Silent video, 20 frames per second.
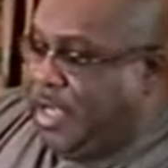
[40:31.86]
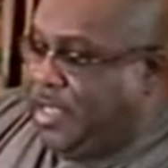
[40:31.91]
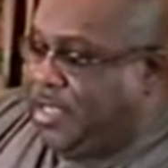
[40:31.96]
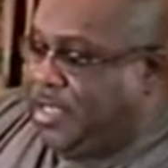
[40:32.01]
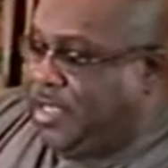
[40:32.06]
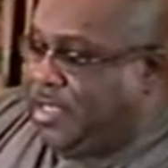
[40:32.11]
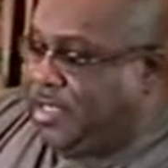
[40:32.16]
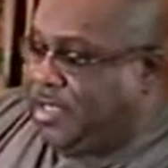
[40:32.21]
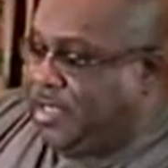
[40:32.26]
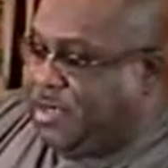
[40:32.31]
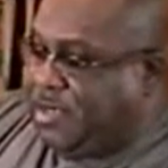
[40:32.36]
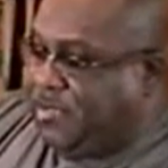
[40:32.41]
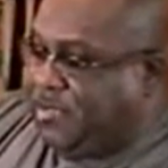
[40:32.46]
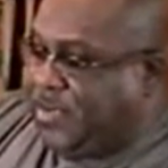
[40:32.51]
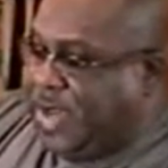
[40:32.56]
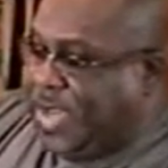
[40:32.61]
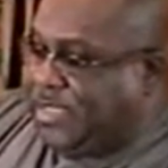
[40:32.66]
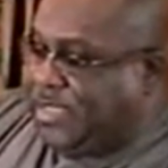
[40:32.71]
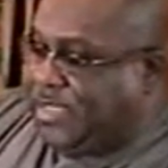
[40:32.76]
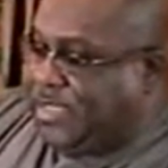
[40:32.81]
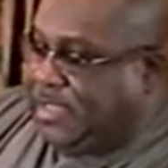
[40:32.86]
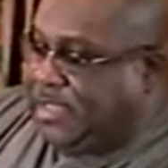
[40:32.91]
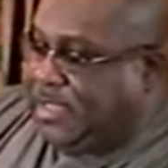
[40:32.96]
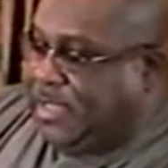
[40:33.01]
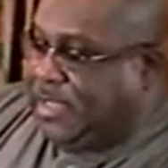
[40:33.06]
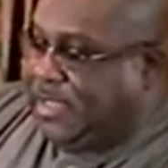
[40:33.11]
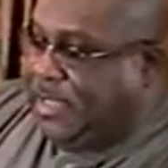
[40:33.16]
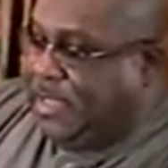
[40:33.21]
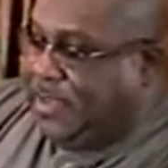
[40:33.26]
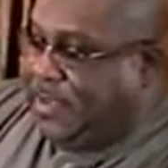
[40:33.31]
This certifies
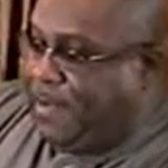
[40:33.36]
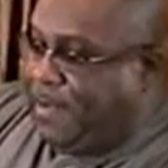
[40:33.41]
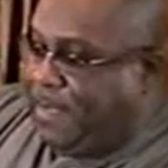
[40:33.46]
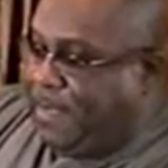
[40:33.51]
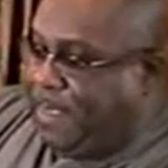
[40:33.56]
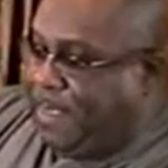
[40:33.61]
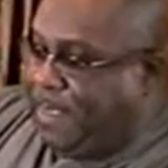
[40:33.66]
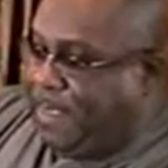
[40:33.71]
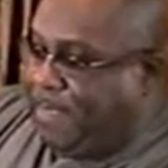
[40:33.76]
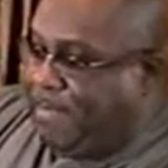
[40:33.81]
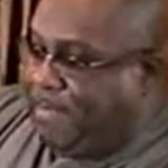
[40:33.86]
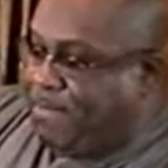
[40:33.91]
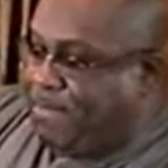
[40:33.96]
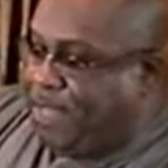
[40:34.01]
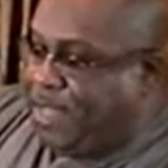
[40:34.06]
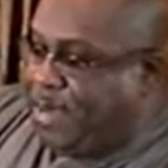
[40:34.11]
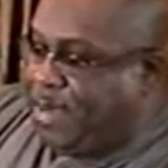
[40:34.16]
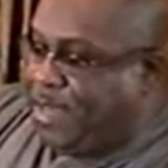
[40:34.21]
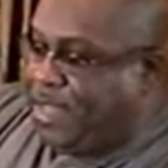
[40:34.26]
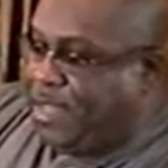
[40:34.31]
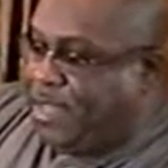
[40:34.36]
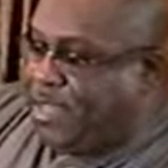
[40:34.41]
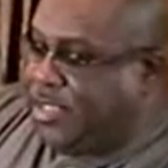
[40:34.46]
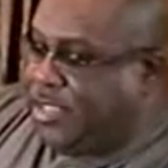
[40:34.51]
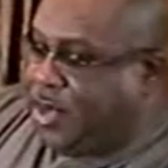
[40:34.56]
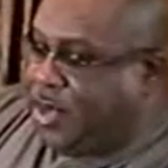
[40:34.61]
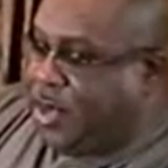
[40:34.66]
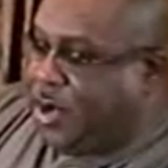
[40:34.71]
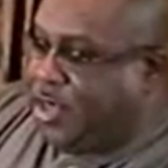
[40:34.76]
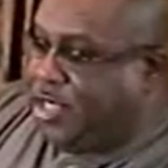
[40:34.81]
that there
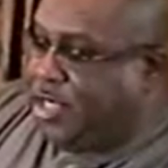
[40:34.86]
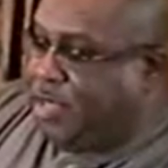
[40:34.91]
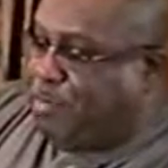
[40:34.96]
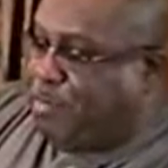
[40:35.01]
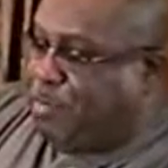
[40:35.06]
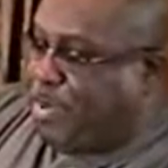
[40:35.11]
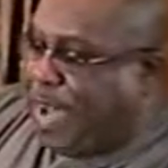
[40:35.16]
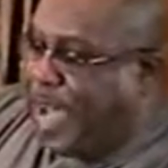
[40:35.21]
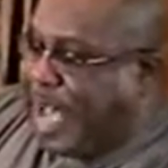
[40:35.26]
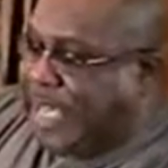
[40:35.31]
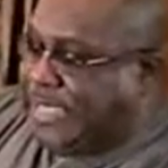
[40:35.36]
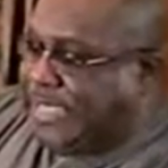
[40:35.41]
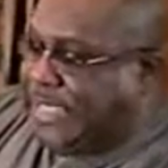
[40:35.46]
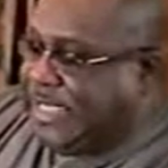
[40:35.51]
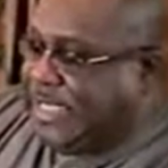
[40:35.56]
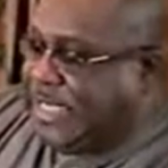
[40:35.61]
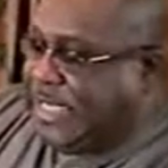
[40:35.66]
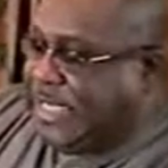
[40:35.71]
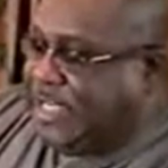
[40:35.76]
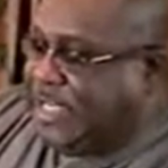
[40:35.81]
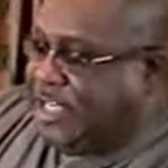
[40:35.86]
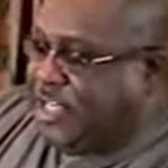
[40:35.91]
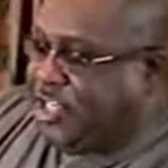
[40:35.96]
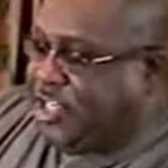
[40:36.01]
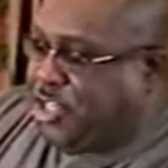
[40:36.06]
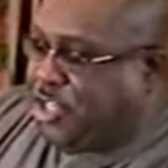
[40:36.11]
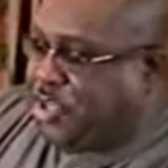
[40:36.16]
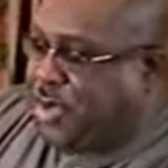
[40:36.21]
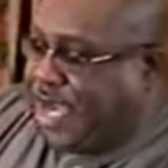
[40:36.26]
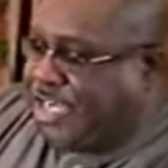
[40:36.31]
is on deposit in the
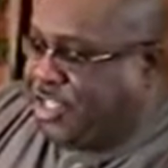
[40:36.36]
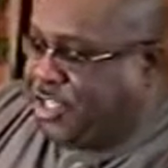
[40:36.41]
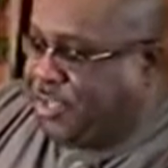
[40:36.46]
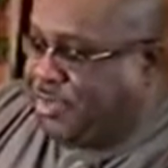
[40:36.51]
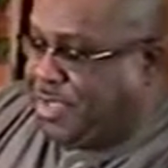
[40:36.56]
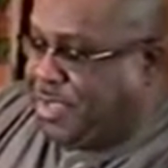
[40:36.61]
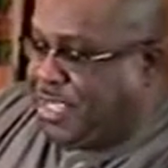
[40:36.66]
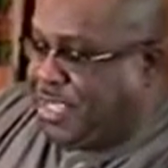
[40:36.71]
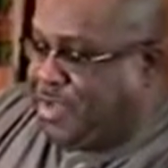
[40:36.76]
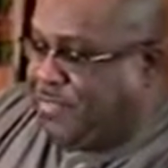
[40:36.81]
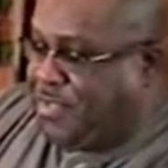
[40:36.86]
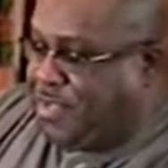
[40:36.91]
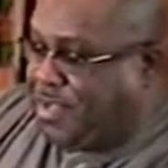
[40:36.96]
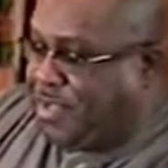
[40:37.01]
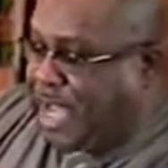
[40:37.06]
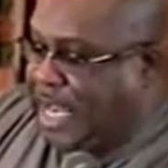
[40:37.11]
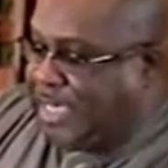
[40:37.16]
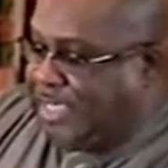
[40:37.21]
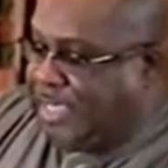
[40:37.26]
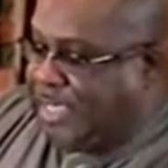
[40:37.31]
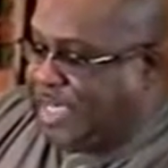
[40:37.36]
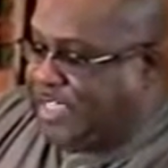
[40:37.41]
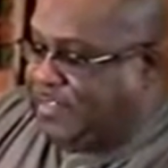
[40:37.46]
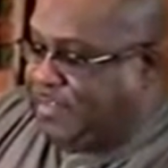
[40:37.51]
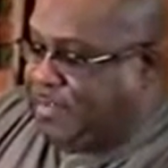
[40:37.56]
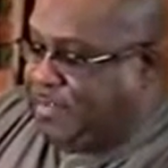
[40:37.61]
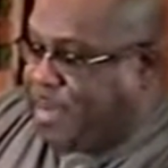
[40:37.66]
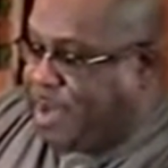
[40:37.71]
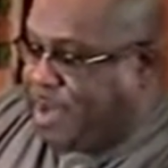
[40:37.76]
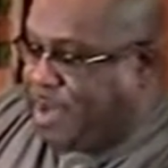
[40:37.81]
Treasury of the United States
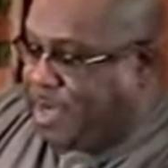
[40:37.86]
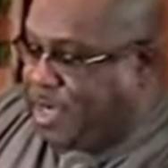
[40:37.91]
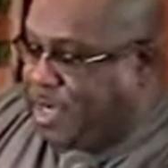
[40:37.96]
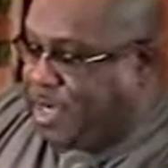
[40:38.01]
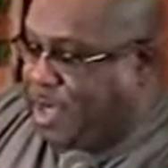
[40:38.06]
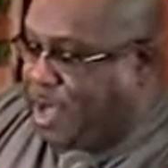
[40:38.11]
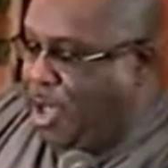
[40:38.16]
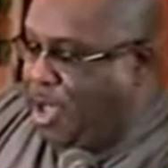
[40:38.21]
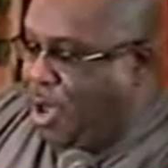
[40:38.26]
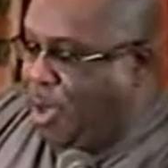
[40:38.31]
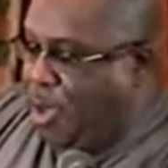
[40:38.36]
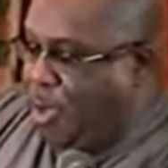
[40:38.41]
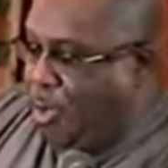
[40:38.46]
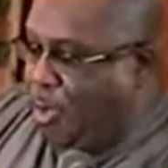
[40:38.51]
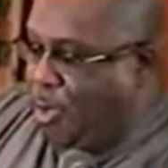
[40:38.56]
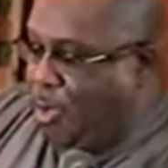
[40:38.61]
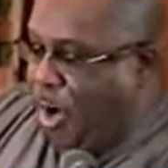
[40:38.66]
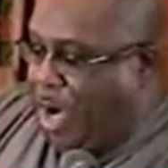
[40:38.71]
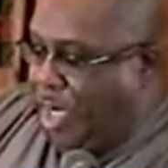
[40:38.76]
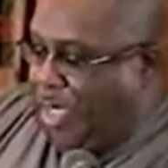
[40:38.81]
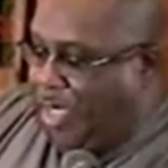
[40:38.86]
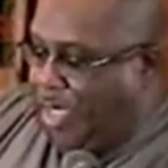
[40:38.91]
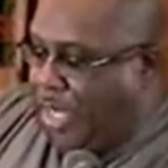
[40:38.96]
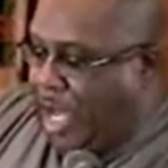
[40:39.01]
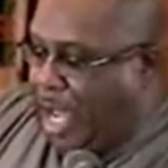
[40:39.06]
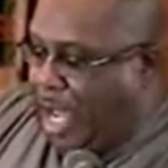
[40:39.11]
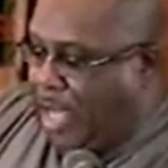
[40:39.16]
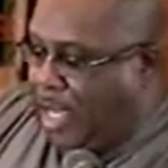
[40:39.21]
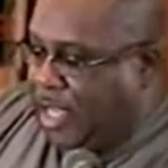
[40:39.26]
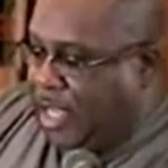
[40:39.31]
of America
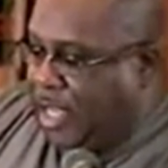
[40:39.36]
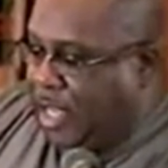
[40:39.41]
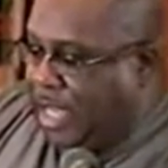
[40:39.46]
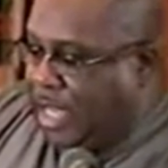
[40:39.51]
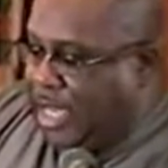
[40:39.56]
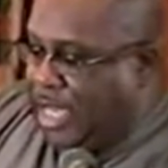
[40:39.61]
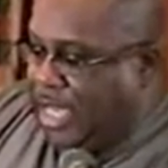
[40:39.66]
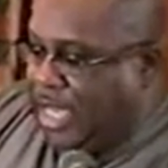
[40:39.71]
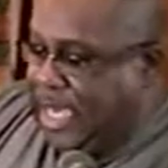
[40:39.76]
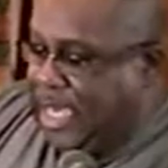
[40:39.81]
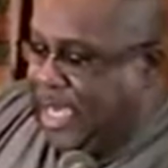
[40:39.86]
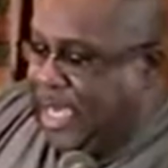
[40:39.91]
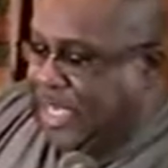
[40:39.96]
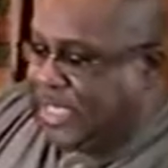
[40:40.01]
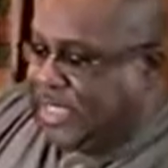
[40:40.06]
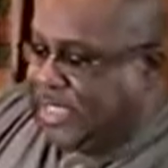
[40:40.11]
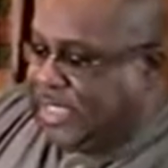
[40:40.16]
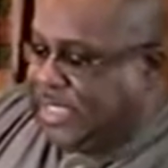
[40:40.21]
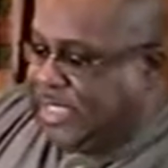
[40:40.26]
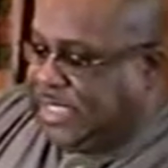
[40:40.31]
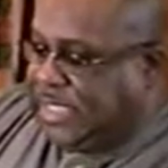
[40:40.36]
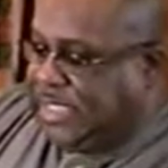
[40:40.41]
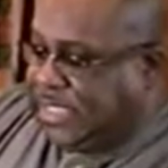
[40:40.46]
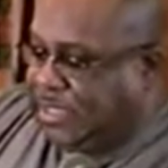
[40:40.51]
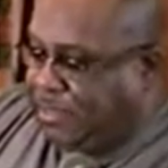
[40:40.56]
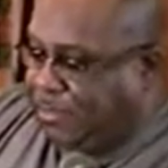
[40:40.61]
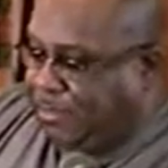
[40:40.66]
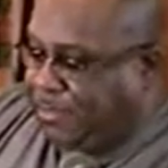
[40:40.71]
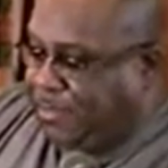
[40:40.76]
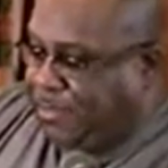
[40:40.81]
$1 in
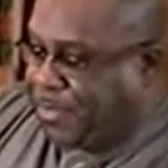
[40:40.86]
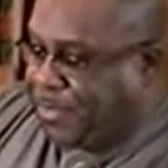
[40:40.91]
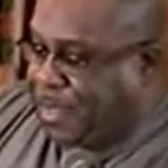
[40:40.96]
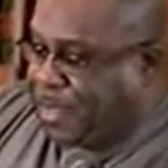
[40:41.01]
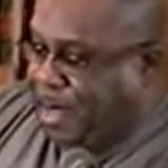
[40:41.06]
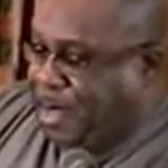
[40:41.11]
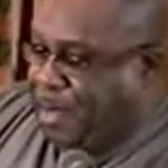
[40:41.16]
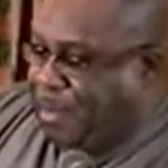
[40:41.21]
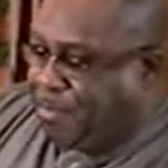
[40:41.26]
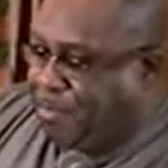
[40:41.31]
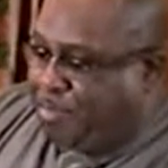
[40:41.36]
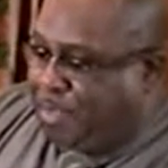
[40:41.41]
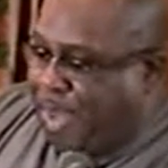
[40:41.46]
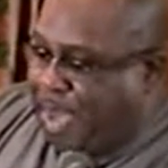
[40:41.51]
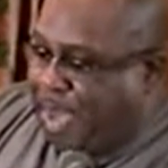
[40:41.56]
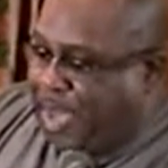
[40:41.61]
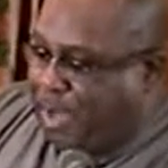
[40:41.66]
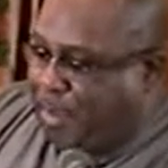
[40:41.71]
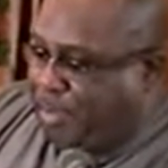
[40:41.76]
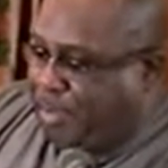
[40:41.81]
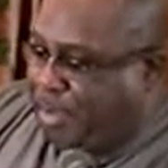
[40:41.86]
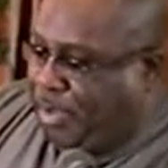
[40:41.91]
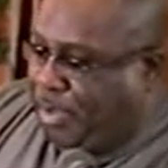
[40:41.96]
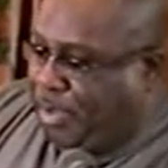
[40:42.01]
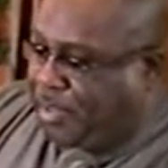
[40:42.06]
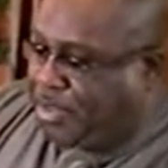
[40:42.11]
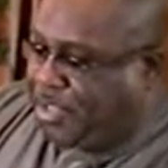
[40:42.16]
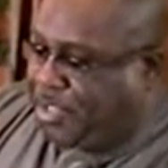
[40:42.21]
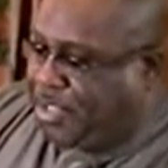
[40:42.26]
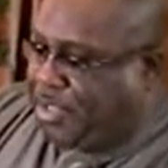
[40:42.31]
silver
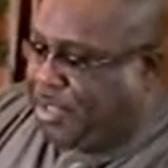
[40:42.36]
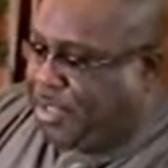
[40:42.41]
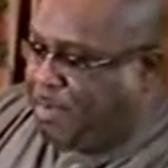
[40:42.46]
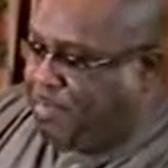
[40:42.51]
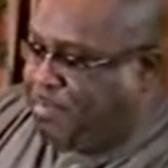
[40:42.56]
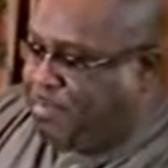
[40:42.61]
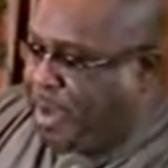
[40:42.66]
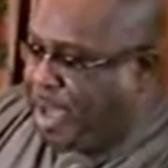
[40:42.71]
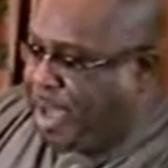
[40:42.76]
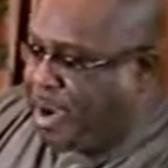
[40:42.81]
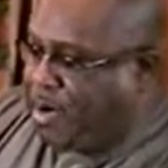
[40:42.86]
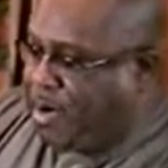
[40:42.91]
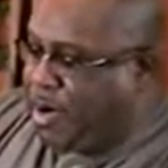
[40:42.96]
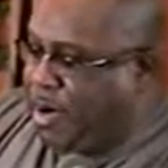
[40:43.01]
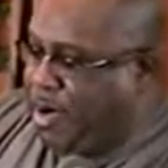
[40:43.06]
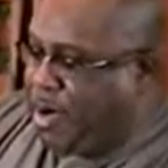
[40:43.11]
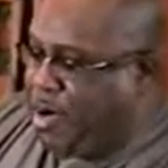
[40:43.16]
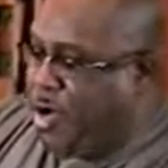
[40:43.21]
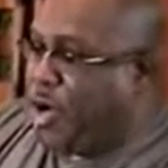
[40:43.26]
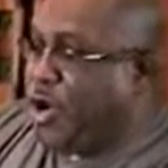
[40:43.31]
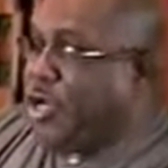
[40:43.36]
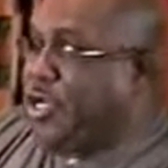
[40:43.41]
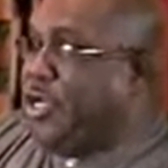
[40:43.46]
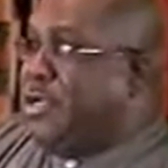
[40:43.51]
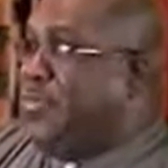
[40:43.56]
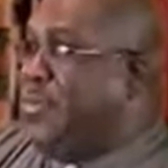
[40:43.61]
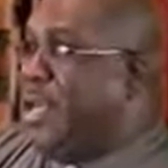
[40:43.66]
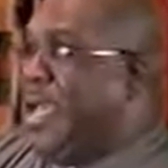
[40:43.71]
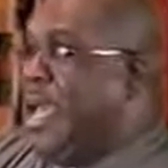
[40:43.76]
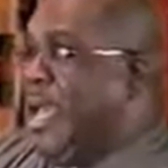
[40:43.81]
payable to the bearer on
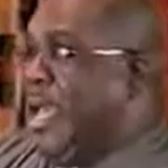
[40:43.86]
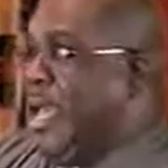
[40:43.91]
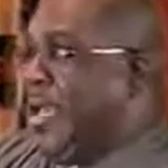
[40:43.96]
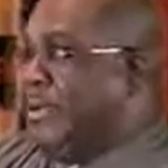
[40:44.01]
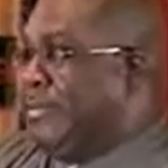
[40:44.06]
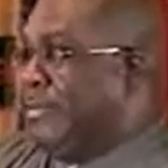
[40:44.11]
demand.